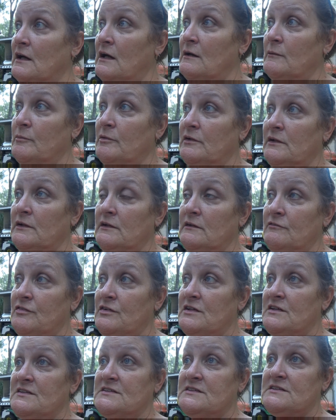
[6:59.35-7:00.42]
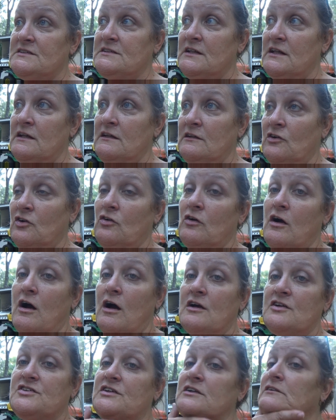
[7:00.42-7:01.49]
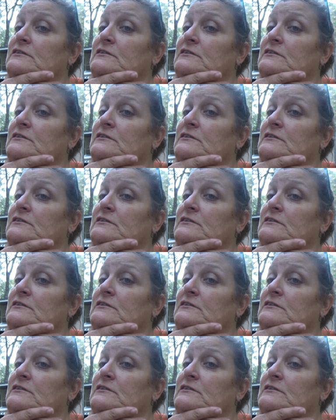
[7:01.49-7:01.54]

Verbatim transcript: I believe he's in the garage.